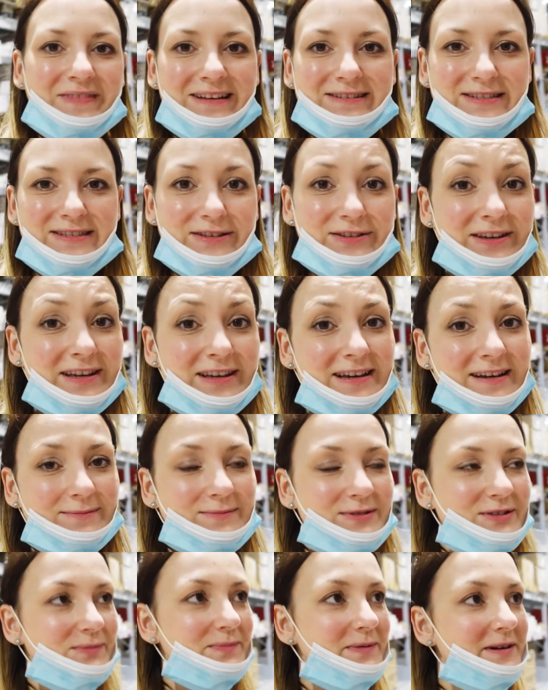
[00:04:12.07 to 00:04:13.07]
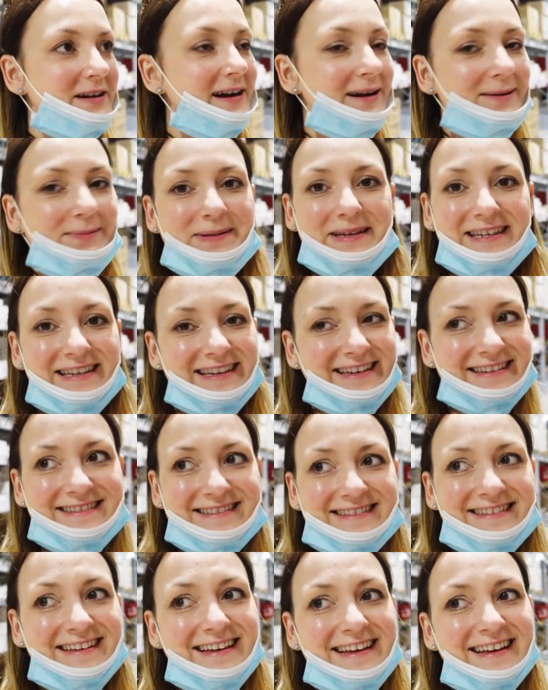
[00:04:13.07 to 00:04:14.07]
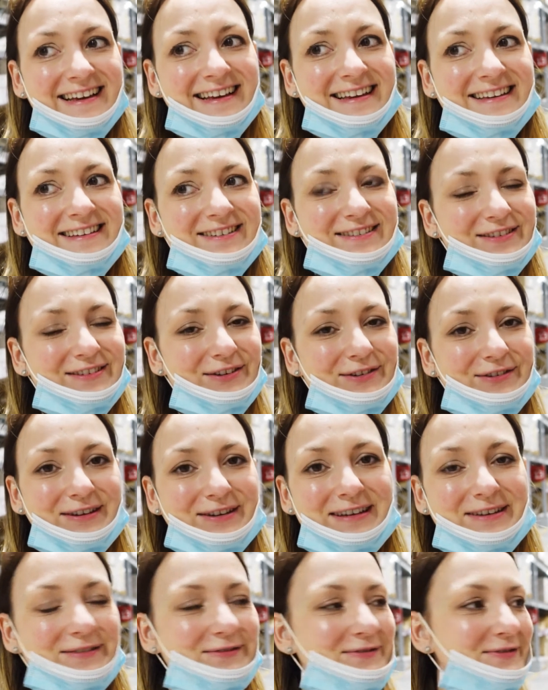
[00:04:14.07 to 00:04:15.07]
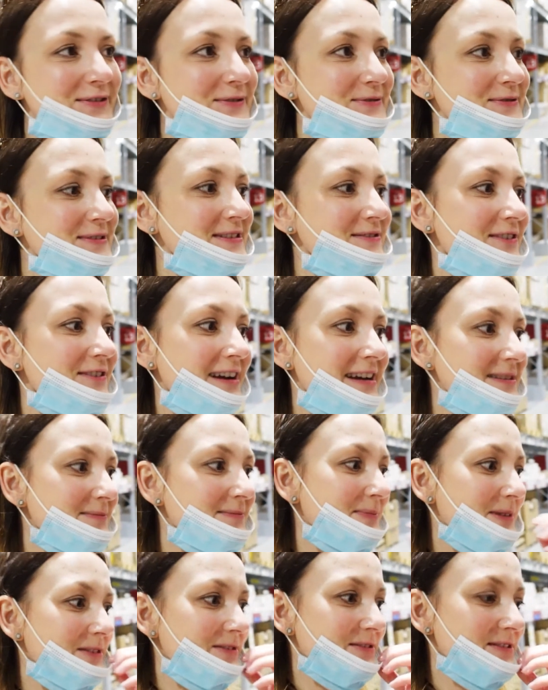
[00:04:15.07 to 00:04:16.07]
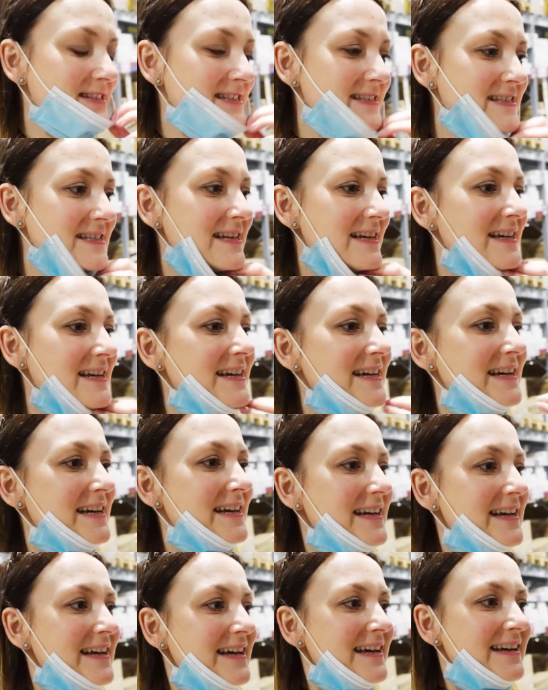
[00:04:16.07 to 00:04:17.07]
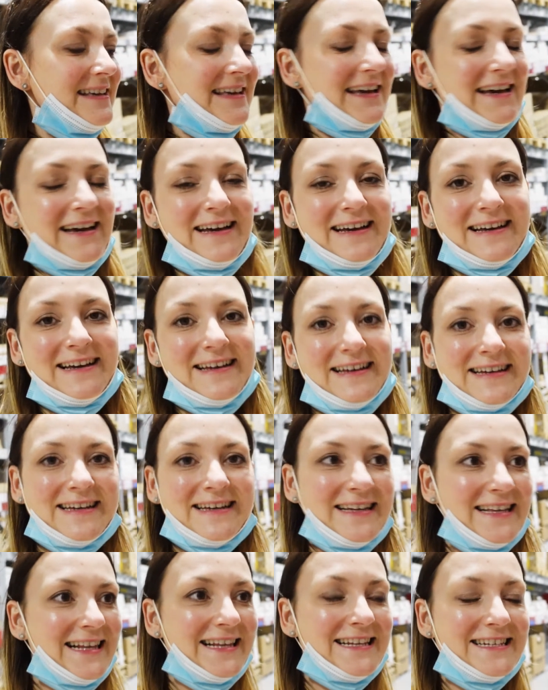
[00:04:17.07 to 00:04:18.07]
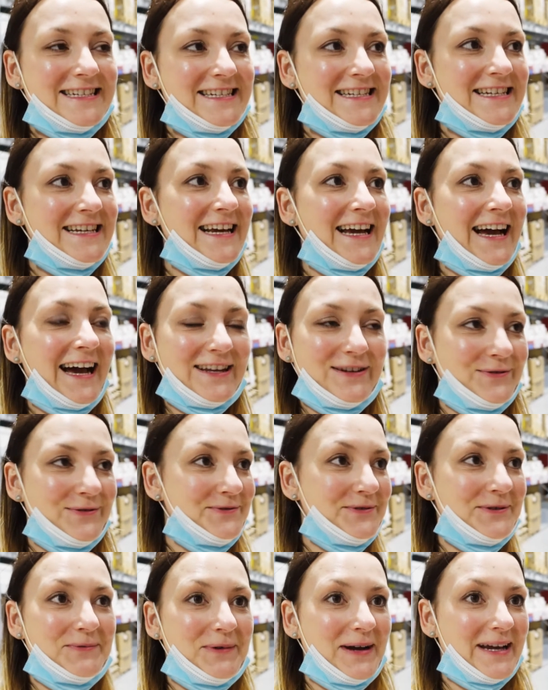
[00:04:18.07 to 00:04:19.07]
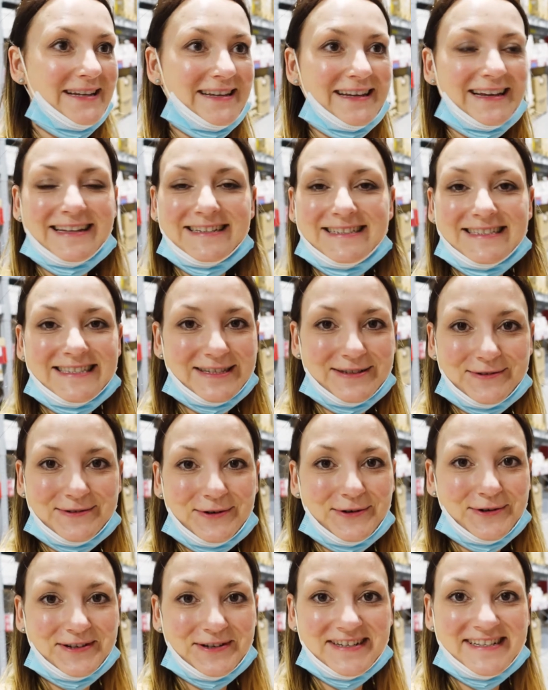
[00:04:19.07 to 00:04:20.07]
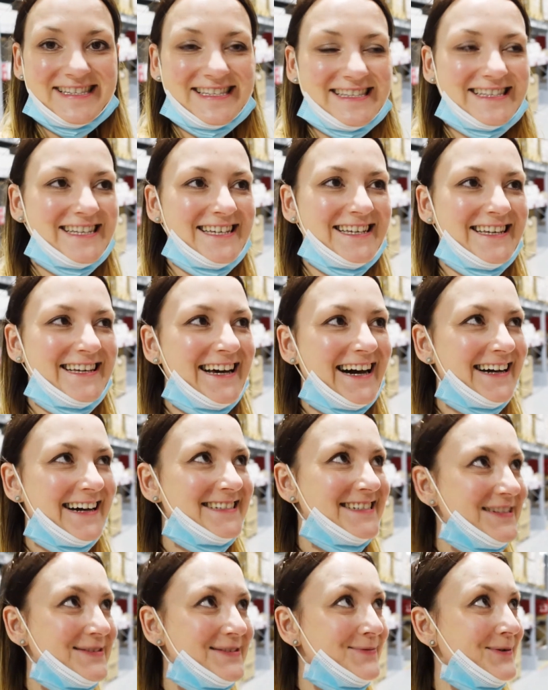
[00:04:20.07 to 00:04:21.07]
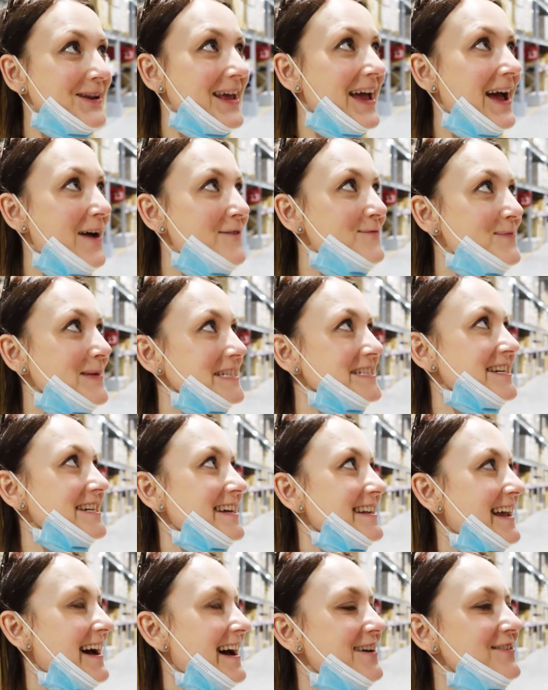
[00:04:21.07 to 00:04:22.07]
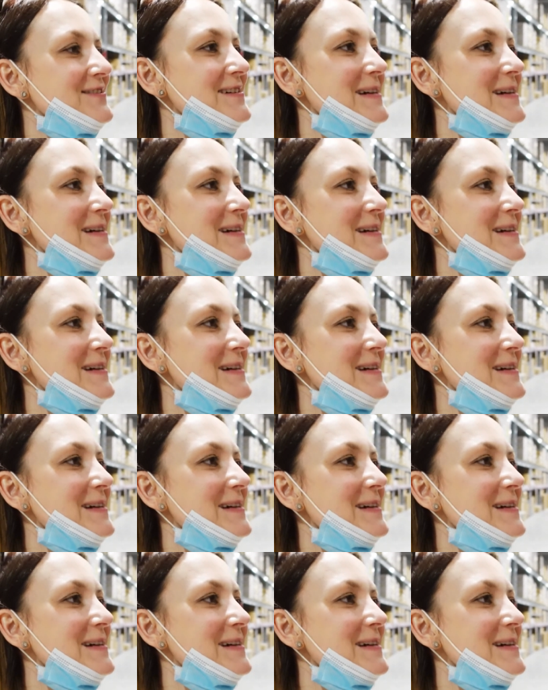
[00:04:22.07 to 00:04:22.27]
So yeah, I'm super happy, and you know, it feels great because yeah, literally I don't want to wait until August. I just want to have my chair now.